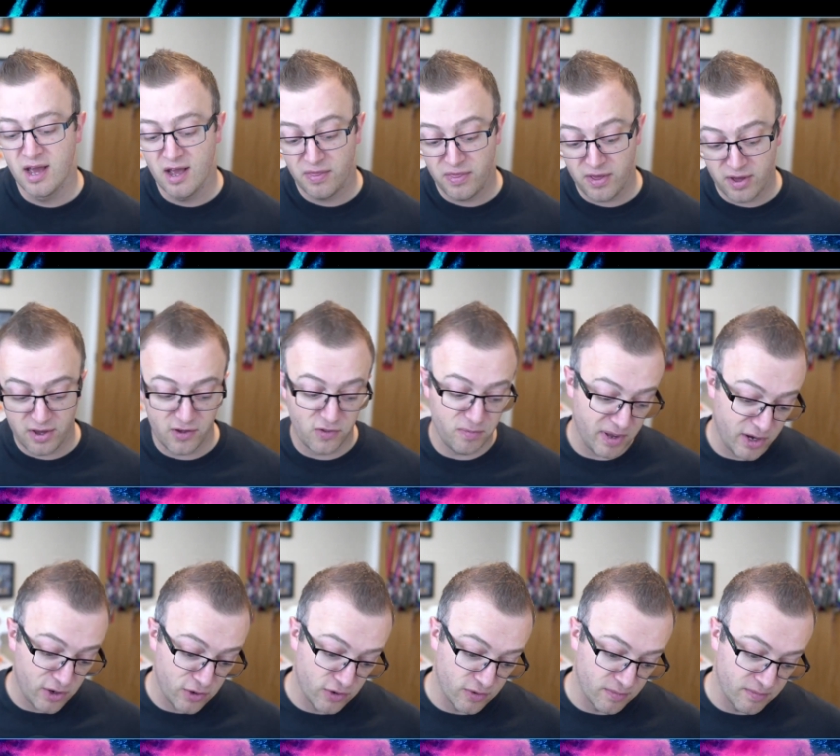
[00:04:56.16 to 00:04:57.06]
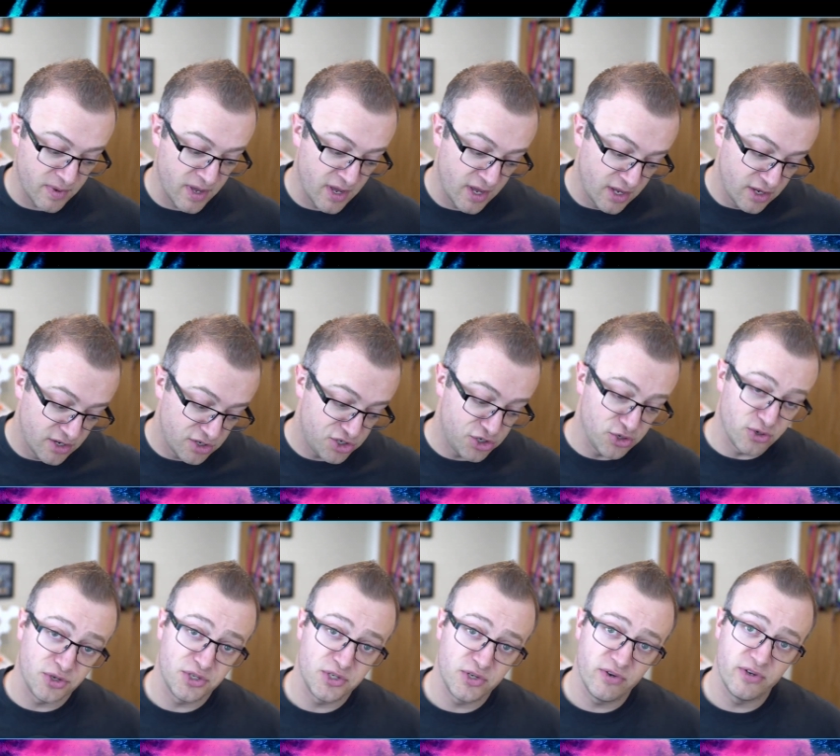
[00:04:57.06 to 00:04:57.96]
that has become
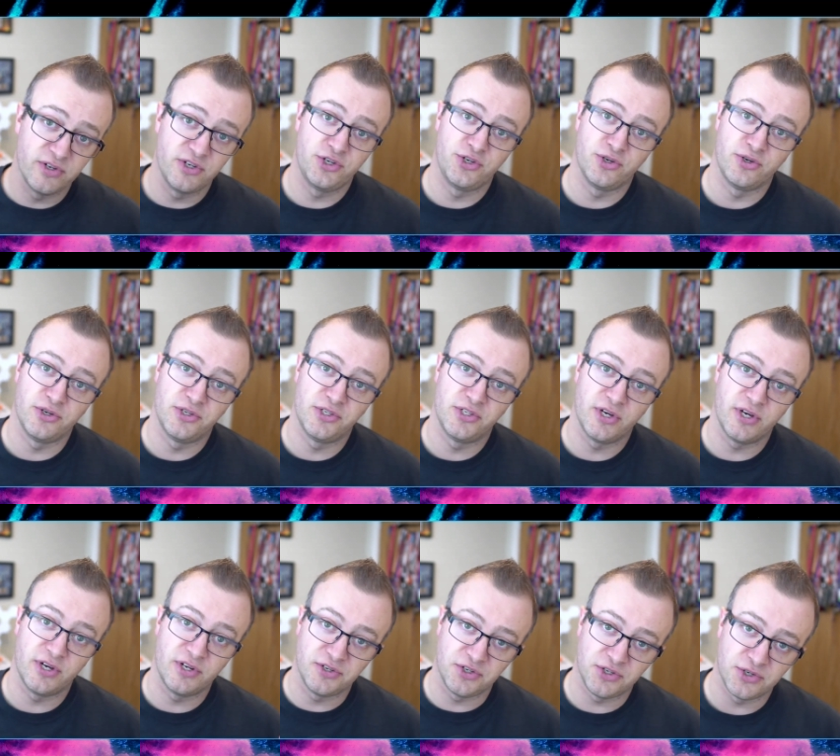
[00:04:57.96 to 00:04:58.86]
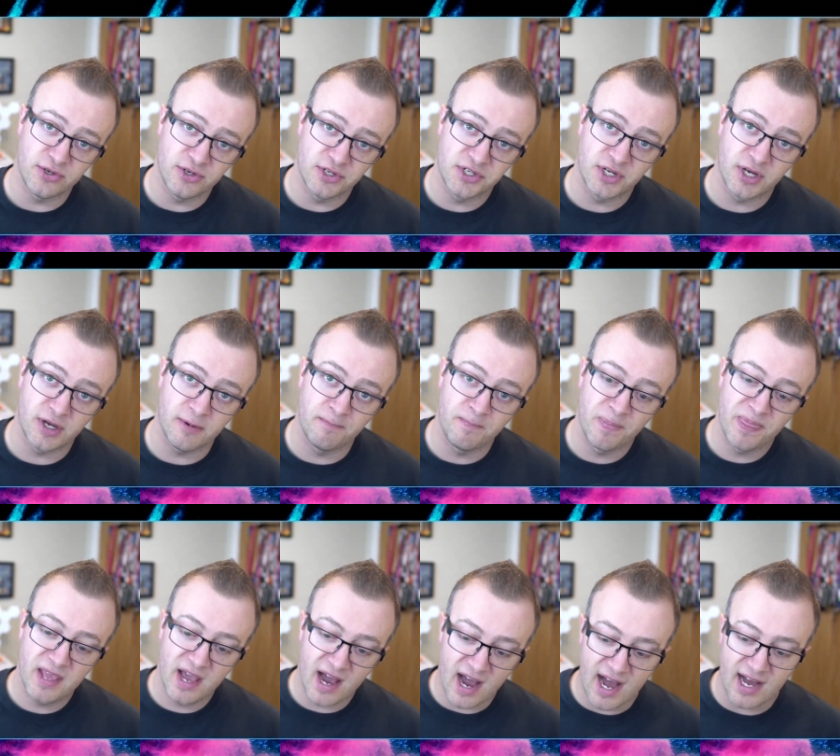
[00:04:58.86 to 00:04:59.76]
shorter and shorter and shorter
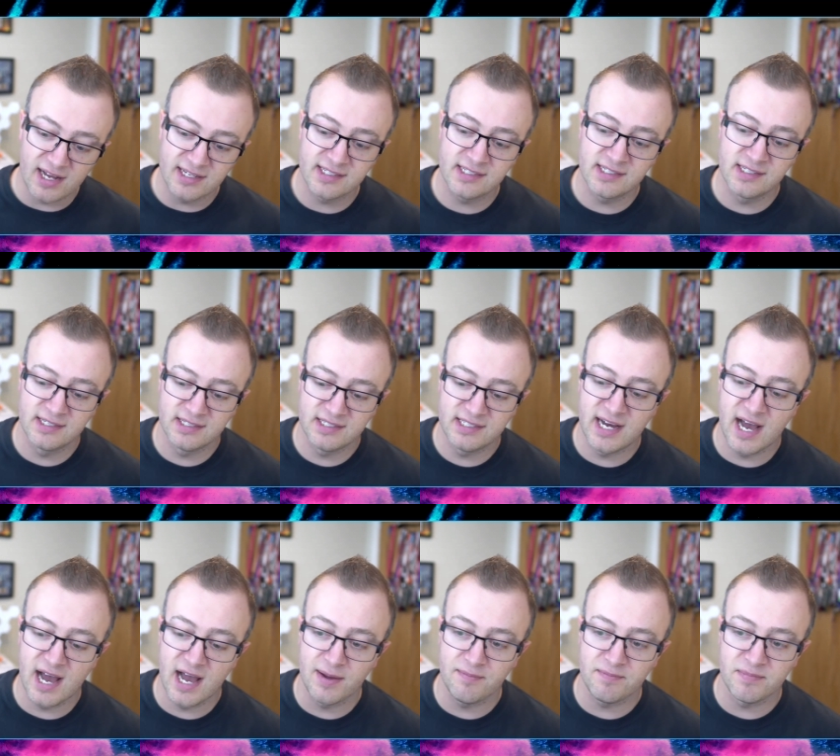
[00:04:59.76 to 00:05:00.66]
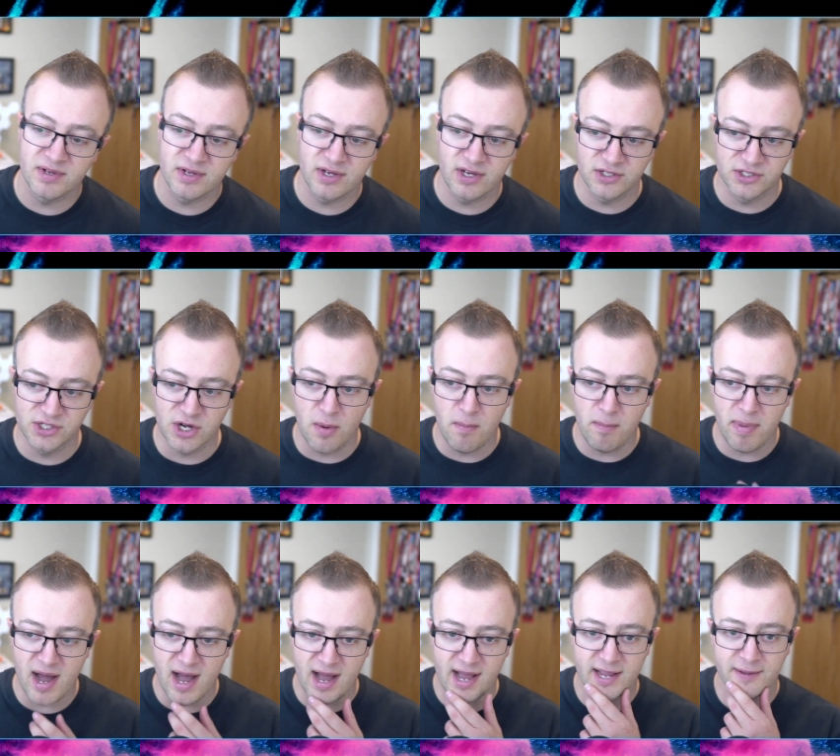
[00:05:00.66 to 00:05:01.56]
as time has gone
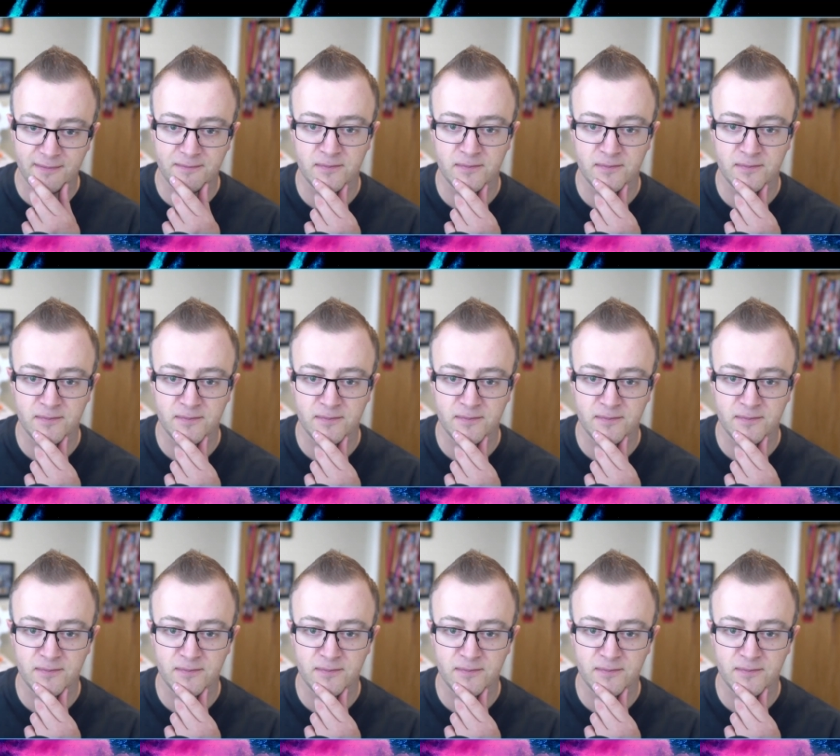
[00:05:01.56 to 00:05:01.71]
by.